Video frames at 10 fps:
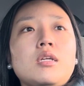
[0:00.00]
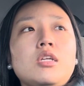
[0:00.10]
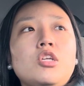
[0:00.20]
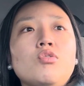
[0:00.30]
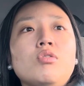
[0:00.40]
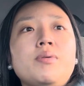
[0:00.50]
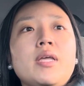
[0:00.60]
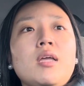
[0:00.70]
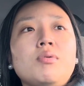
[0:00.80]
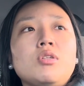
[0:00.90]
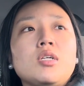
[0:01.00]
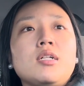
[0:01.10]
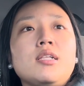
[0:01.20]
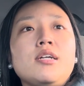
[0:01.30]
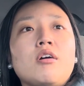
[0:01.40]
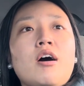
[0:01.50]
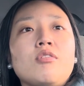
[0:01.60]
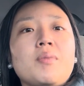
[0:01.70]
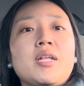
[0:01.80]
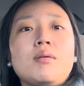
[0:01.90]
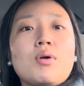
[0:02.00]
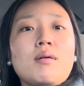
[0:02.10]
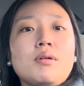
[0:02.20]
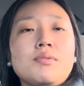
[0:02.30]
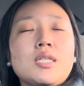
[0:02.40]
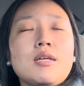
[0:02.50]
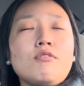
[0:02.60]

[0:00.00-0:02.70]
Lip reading: you will be able to clear out many problems.